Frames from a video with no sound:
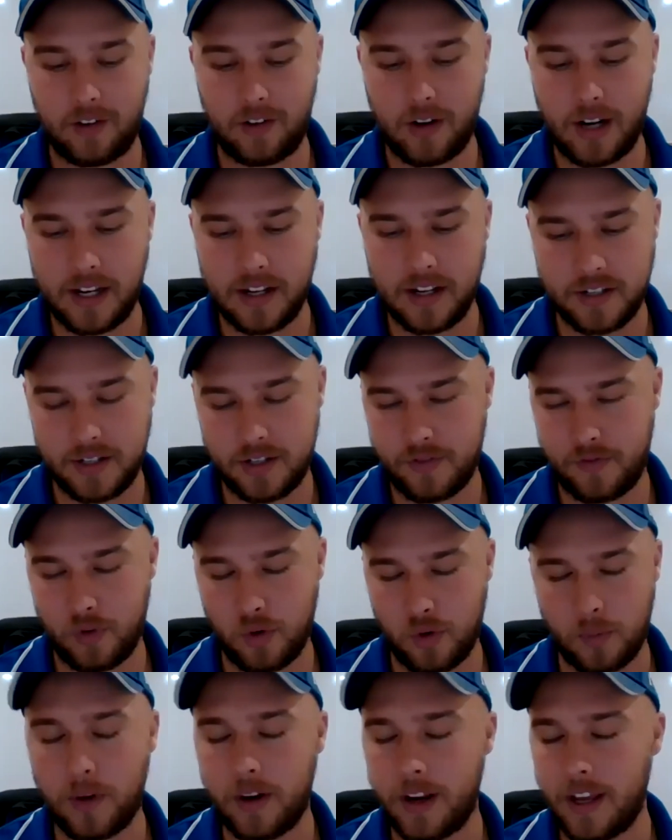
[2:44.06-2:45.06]
the races.
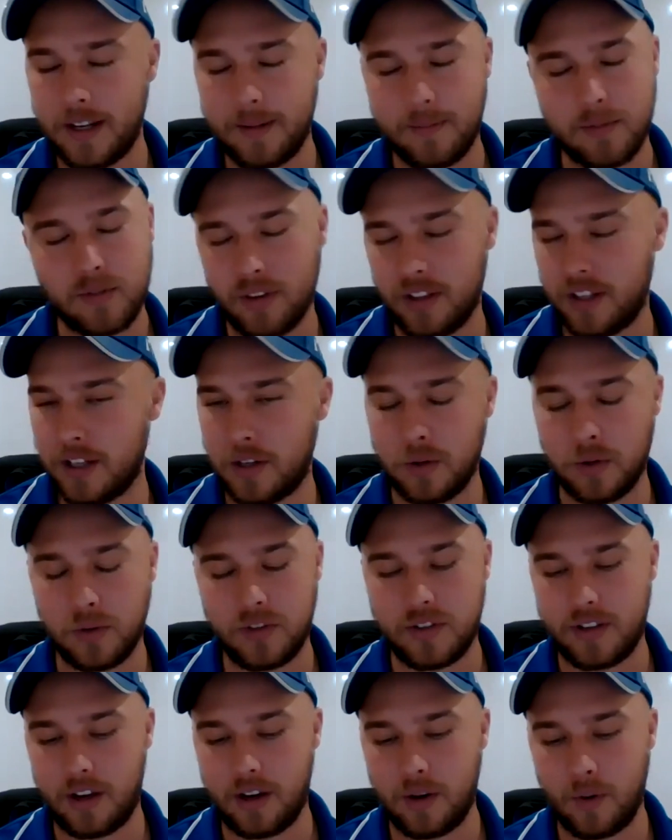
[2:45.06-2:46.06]
Form around him is really good.
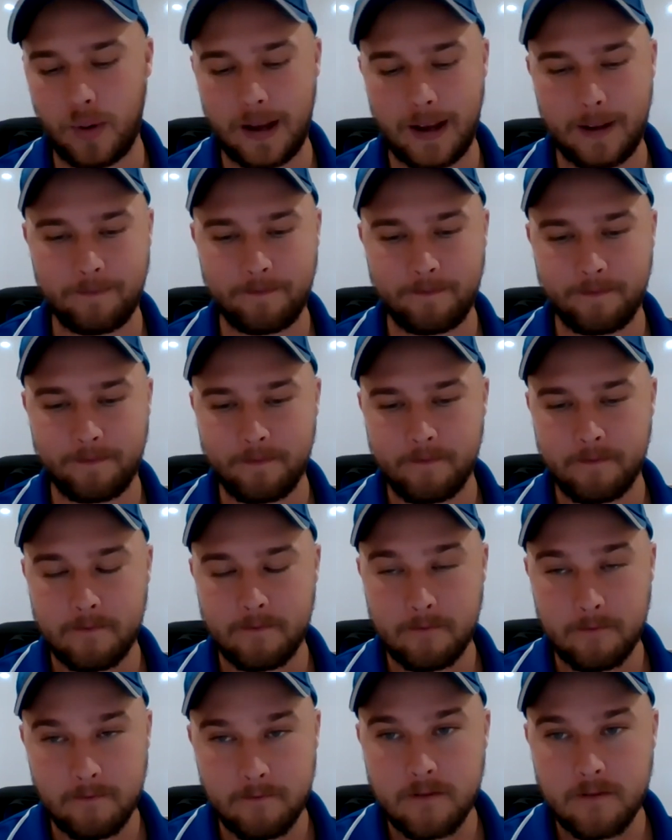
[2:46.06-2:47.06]
So
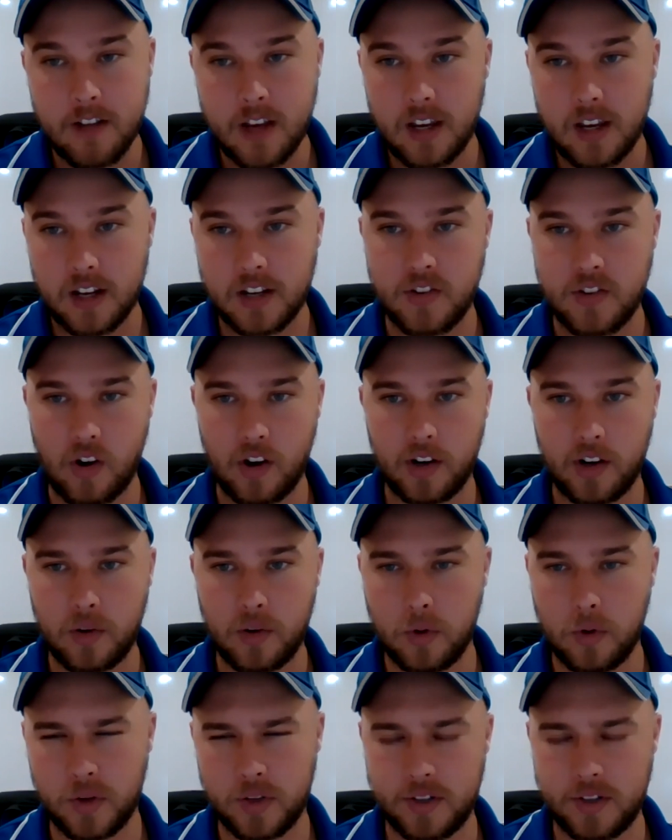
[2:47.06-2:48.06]
exciting
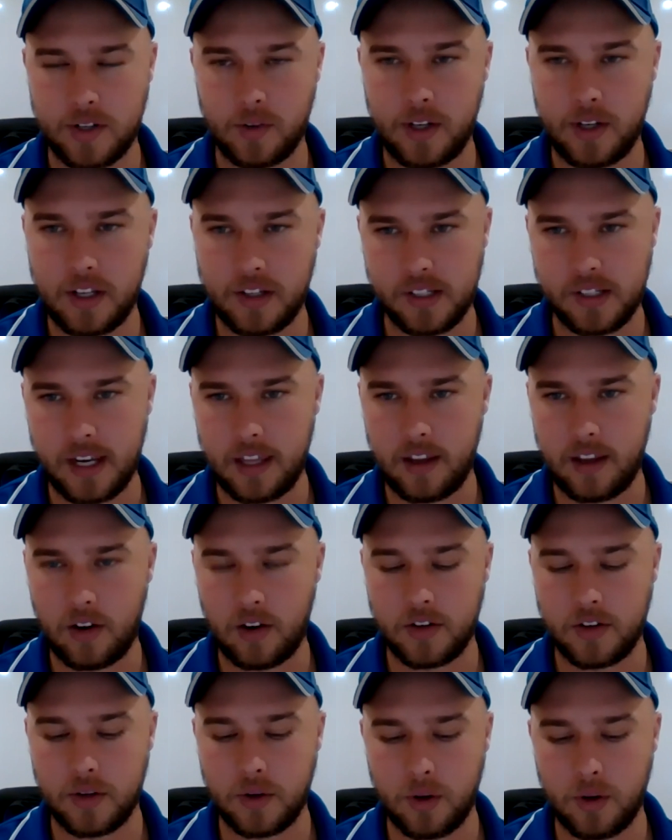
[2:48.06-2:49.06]
horse. Still needs to get there
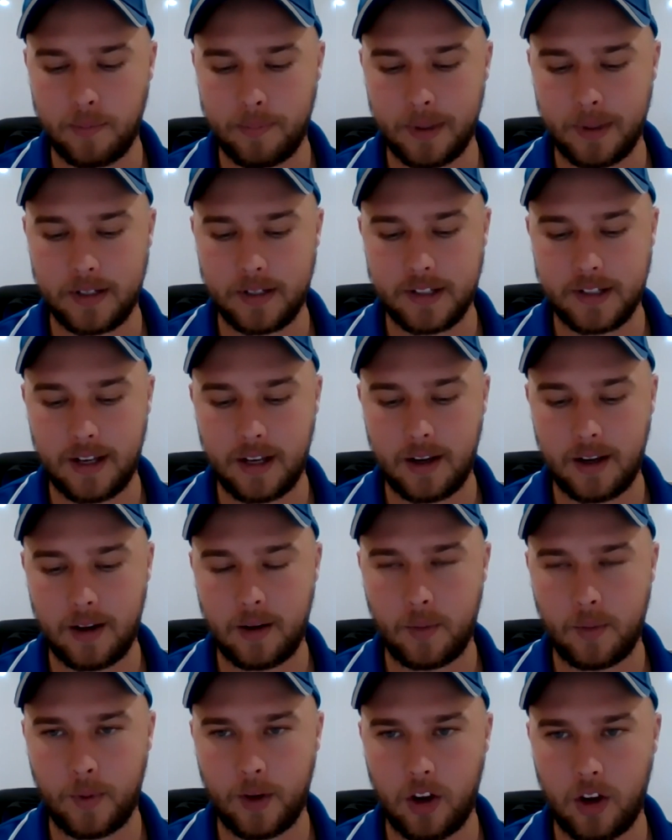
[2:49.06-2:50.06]
and do it, but
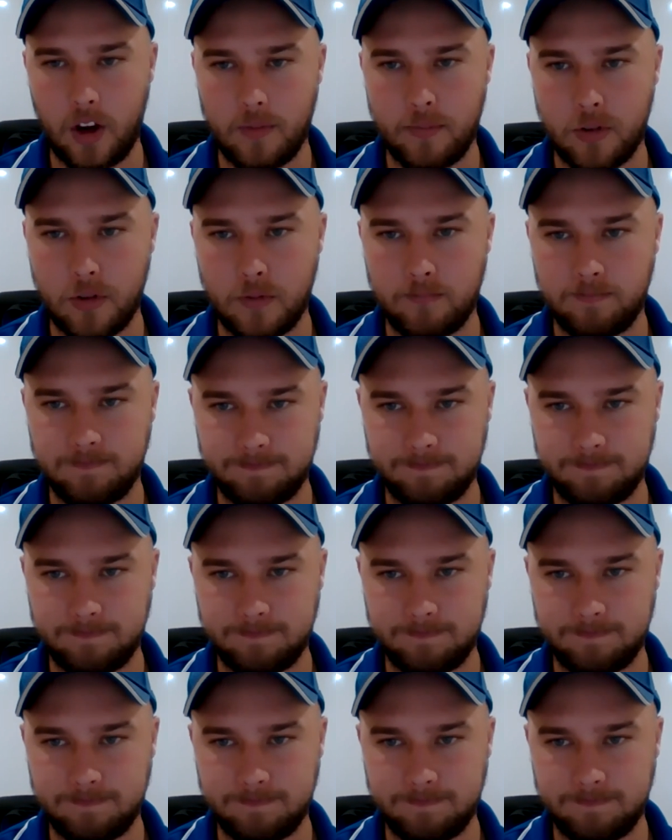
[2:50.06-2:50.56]
we're hopeful.